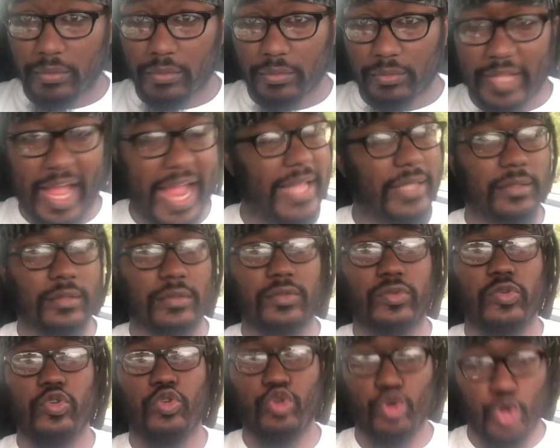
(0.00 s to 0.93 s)
Like,
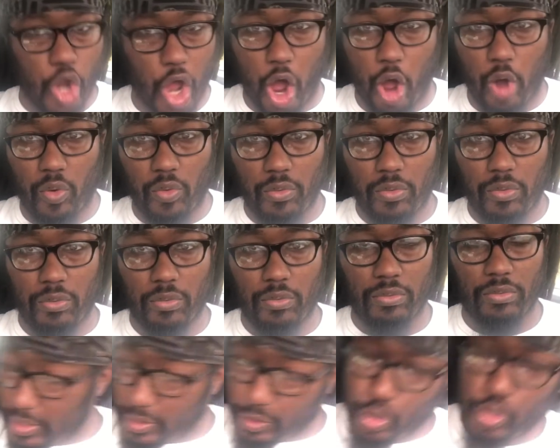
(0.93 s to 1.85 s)
no.
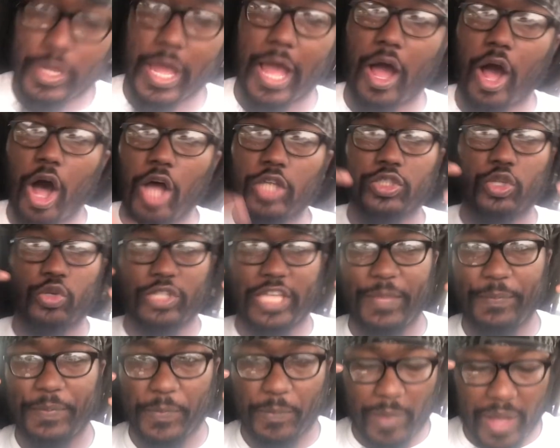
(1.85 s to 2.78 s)
You got to also
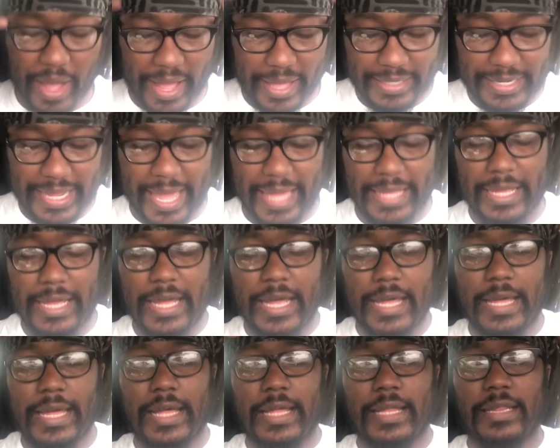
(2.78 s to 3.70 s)
keep in mind that
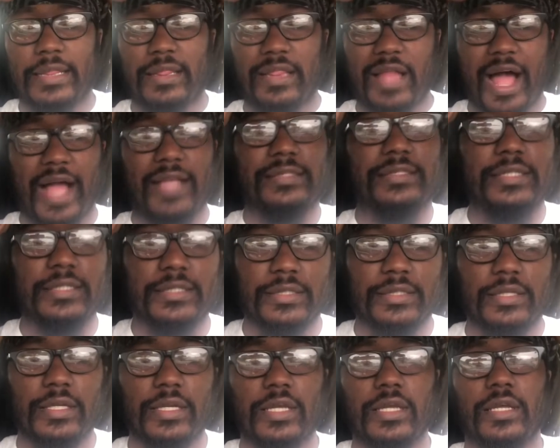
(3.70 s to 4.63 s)
Laxus
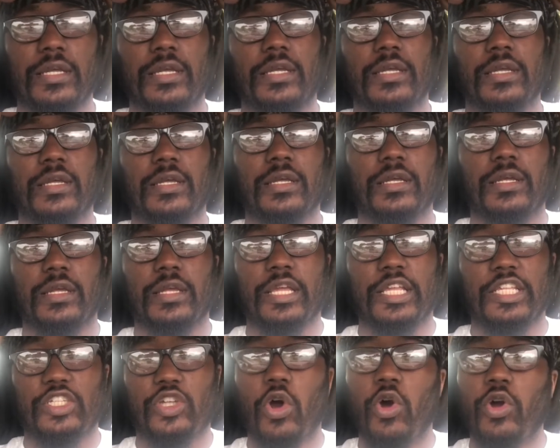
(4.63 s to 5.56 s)

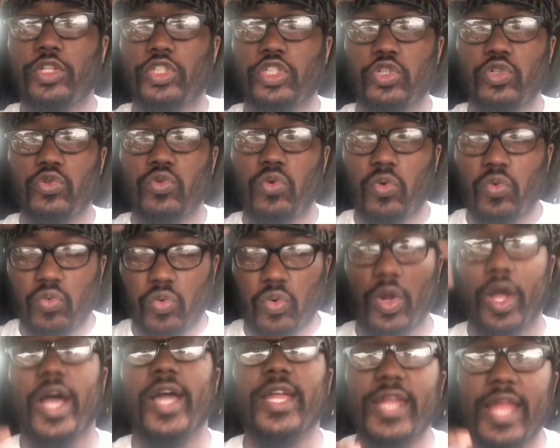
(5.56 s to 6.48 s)
is going to
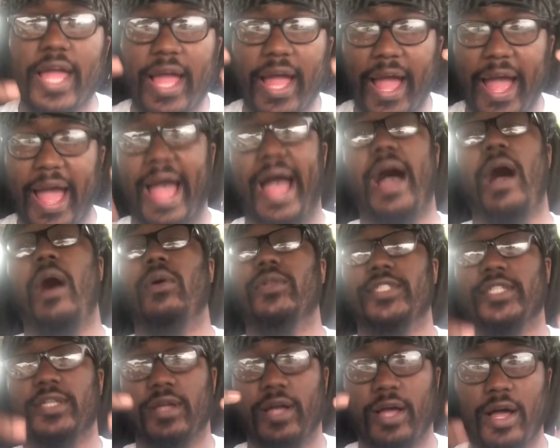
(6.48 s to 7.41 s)
run
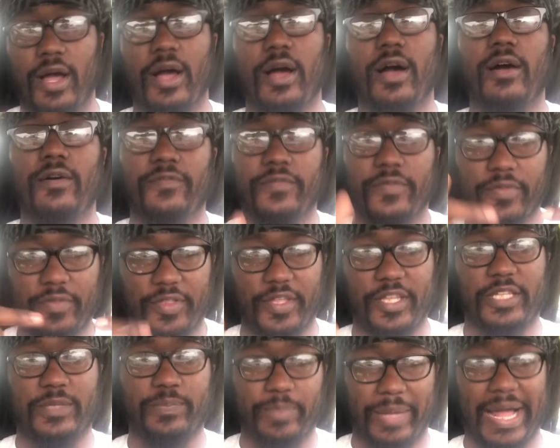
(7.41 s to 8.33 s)
out of
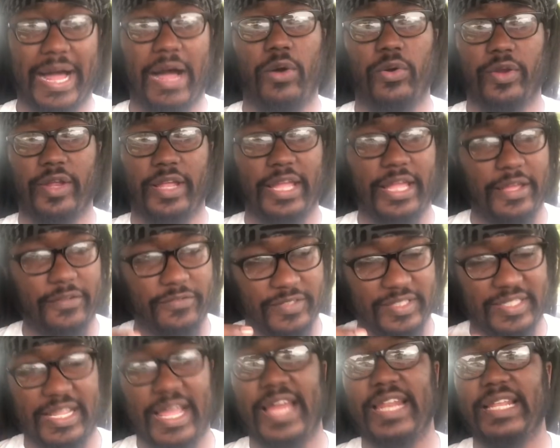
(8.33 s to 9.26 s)
this power if
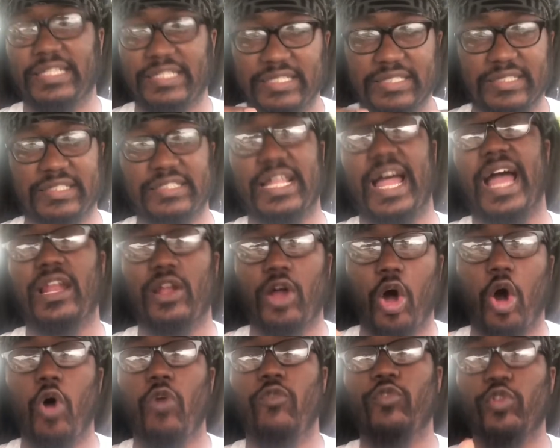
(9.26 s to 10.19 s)
Static does not
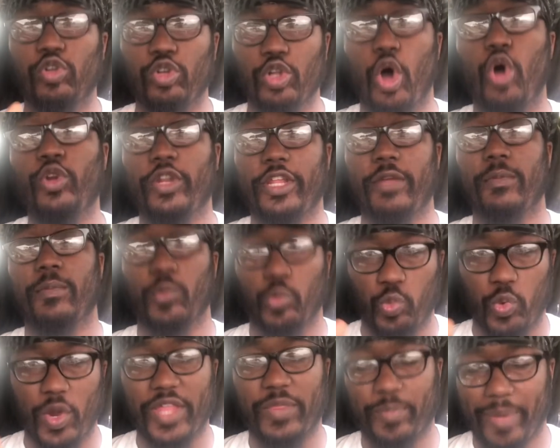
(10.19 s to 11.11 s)
overload
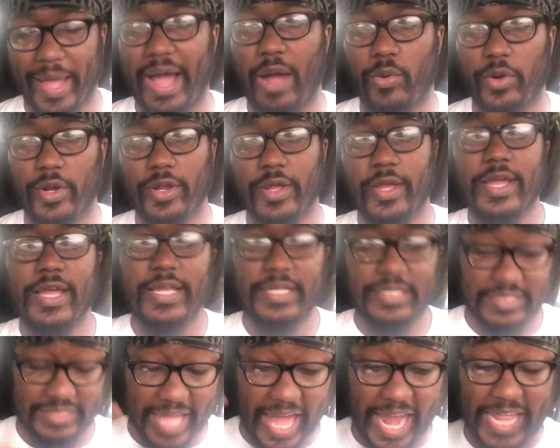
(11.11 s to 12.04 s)
him with power.
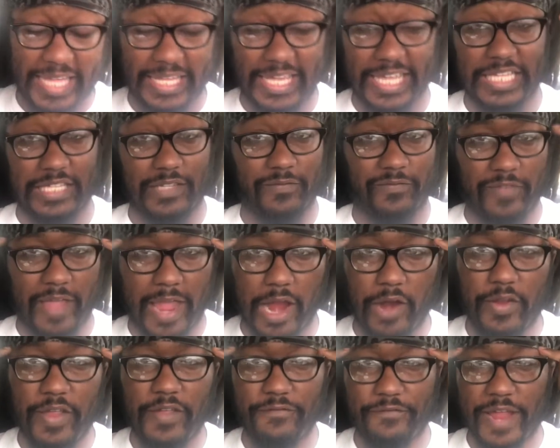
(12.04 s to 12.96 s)
Static is
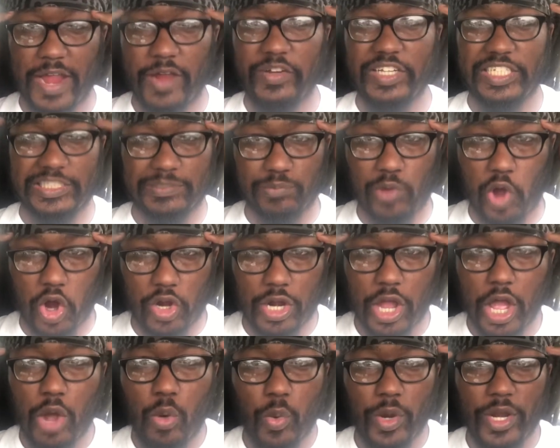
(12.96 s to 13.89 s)
very, very
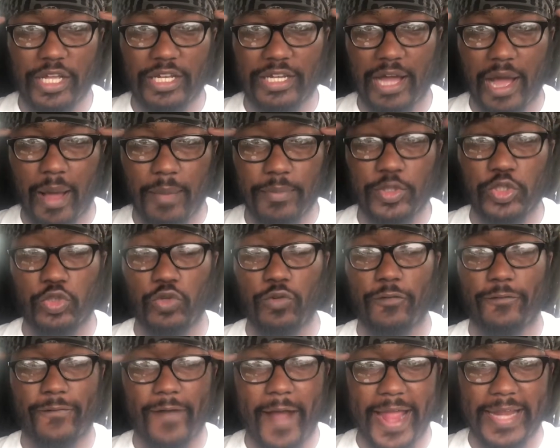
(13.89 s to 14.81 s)
smart when it comes to
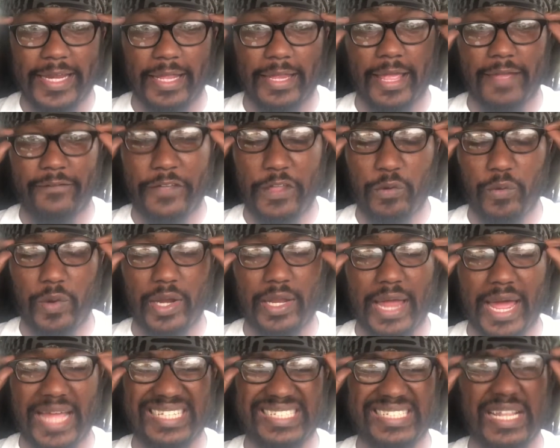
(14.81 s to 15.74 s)
fighting. If he
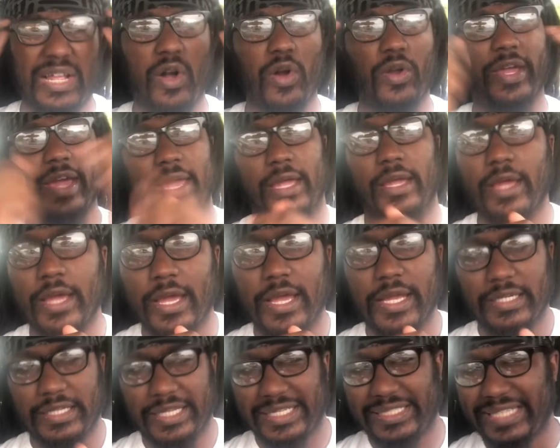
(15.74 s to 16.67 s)
realizes that, okay,
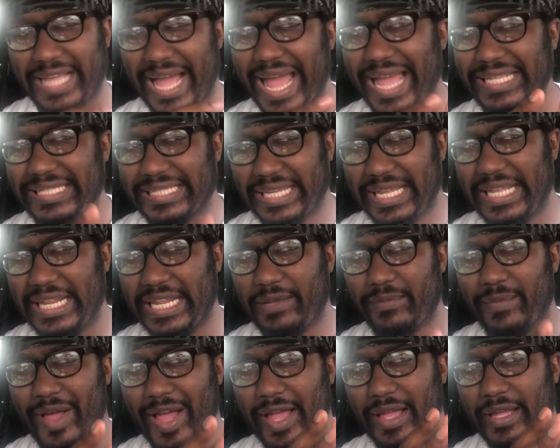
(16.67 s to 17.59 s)
this guy is
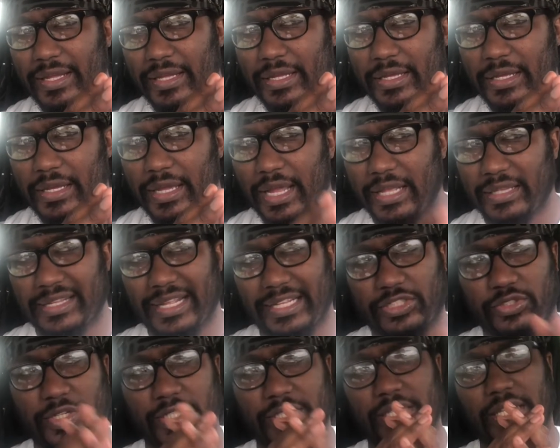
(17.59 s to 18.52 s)
eating my
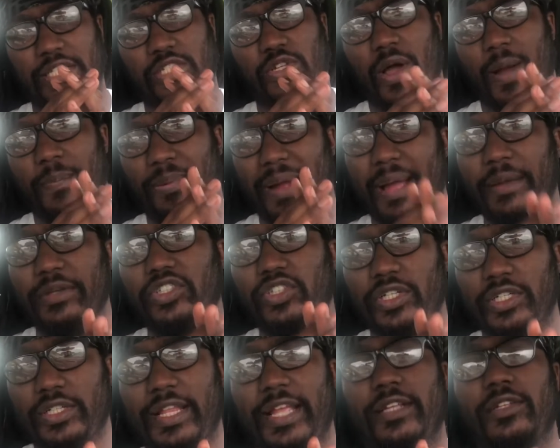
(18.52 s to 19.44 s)
electricity, so I probably
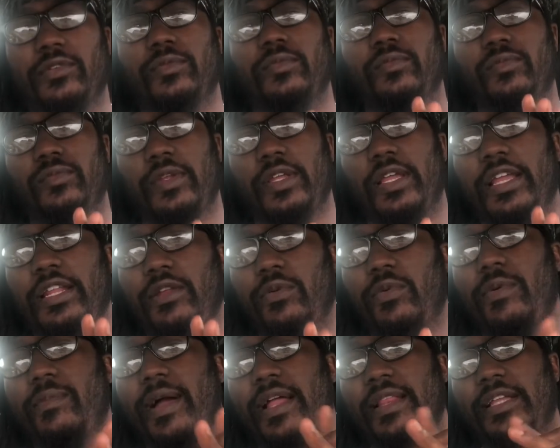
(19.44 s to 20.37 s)
shouldn't hit
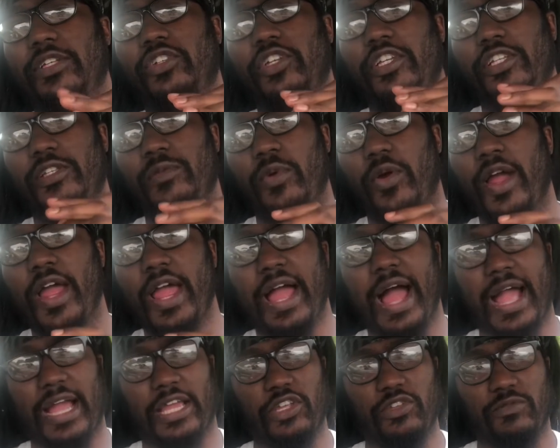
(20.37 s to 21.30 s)
him with my electricity anymore.
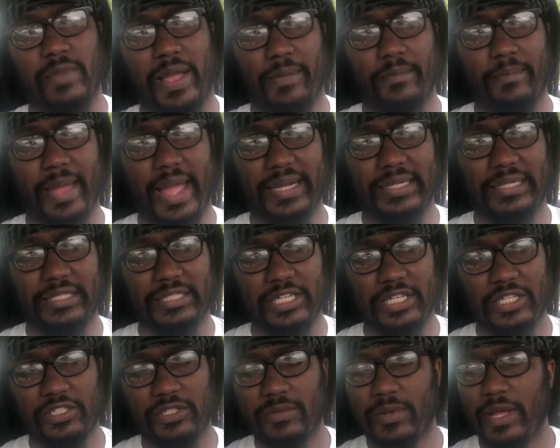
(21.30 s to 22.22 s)
I can use my
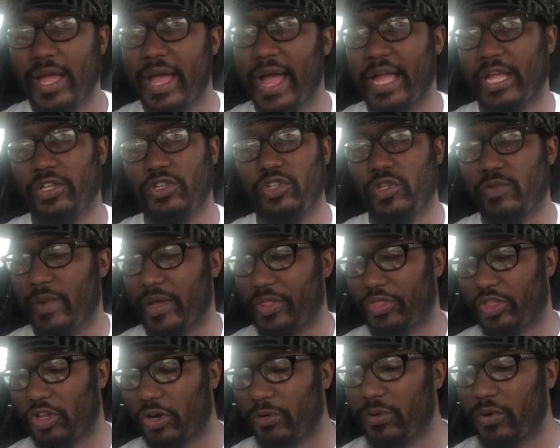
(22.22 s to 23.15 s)
magnetism, I can use my
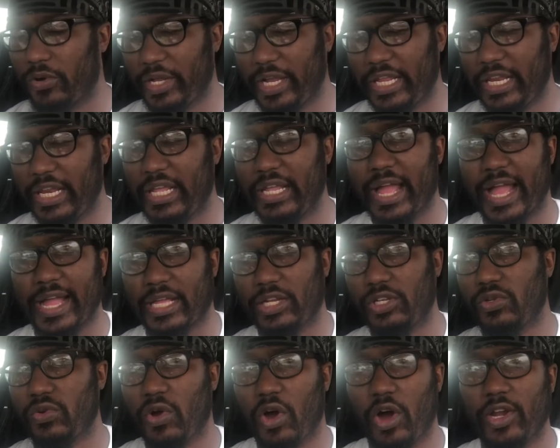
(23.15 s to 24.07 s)
thermal heating, I
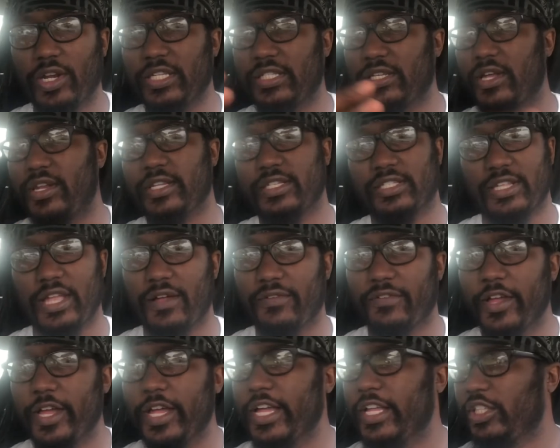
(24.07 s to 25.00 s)
can do all this other
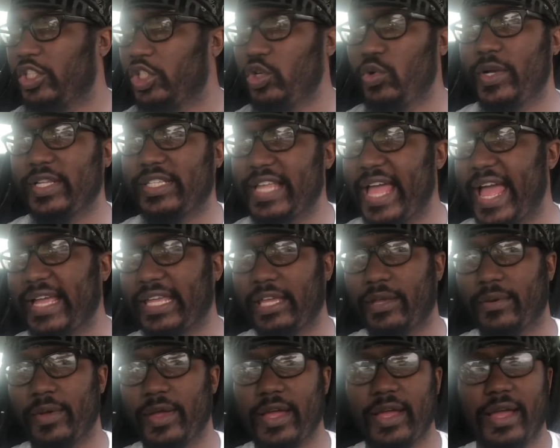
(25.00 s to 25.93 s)
stuff to attack
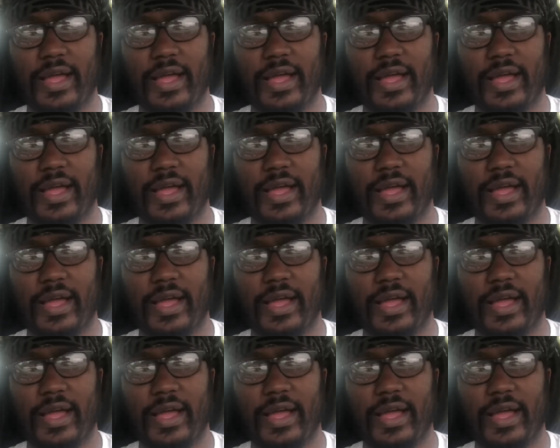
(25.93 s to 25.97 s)
him.